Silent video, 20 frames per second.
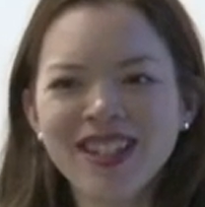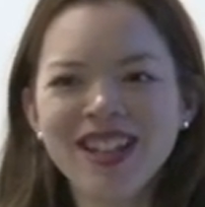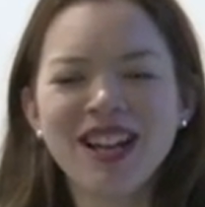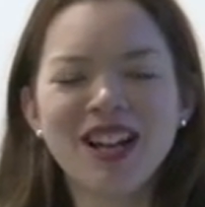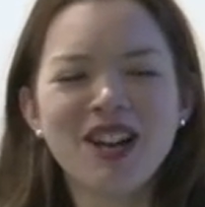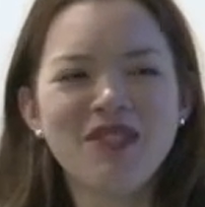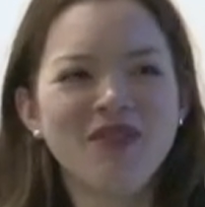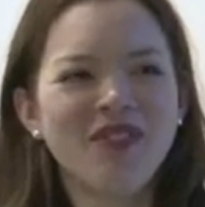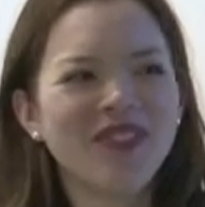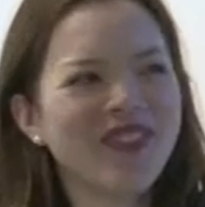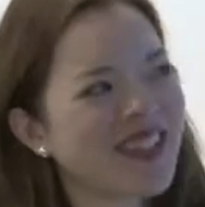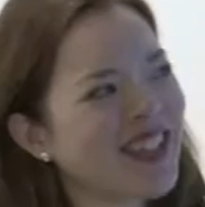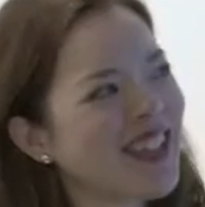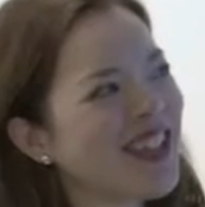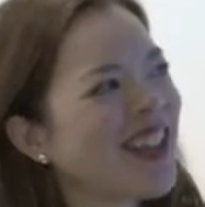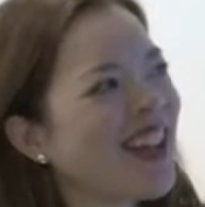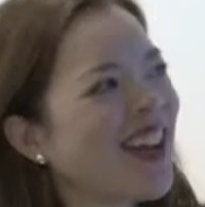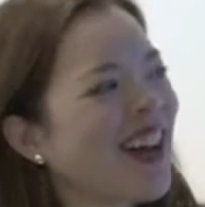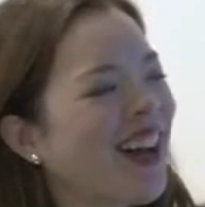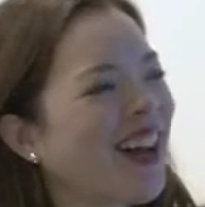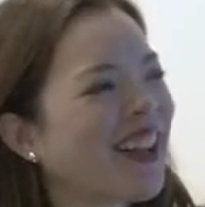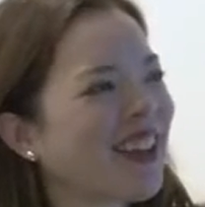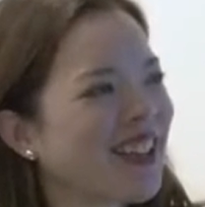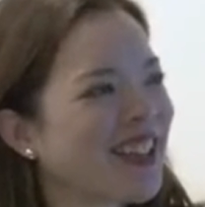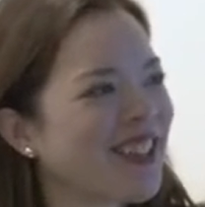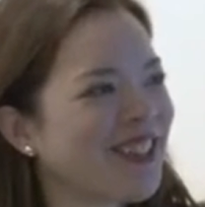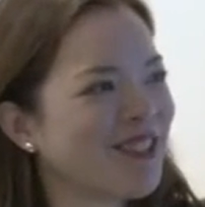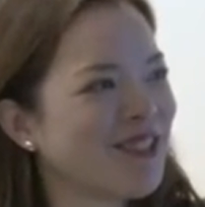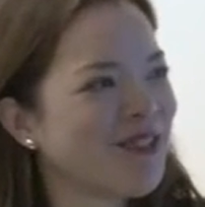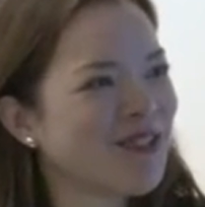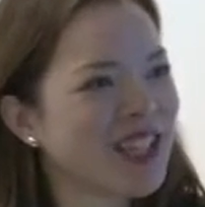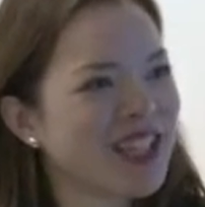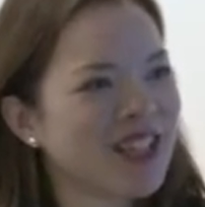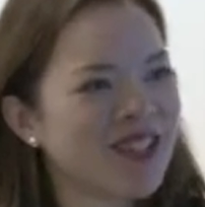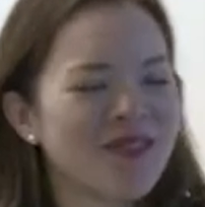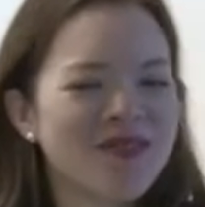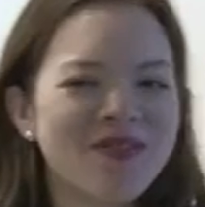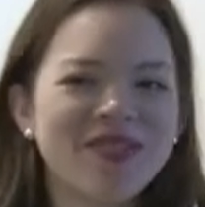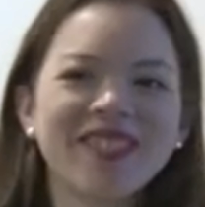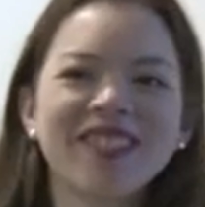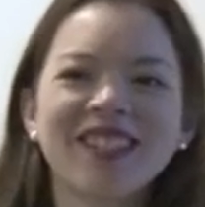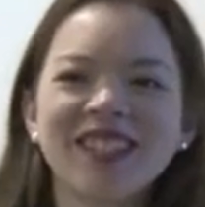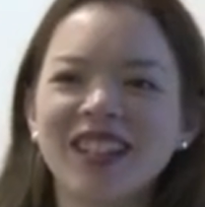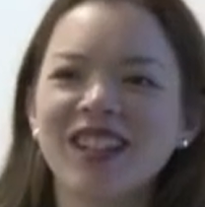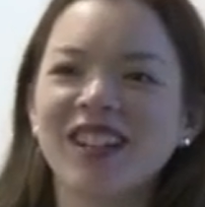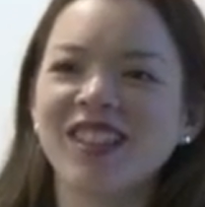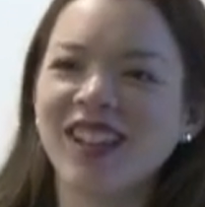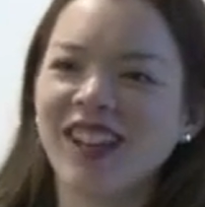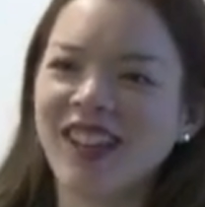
And I thought, well, you know,